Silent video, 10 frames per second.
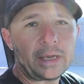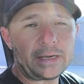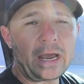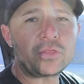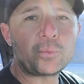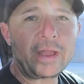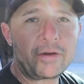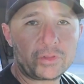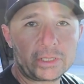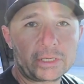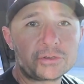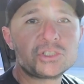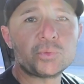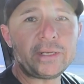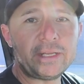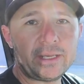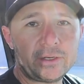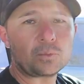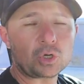And now that we have the clearances we need,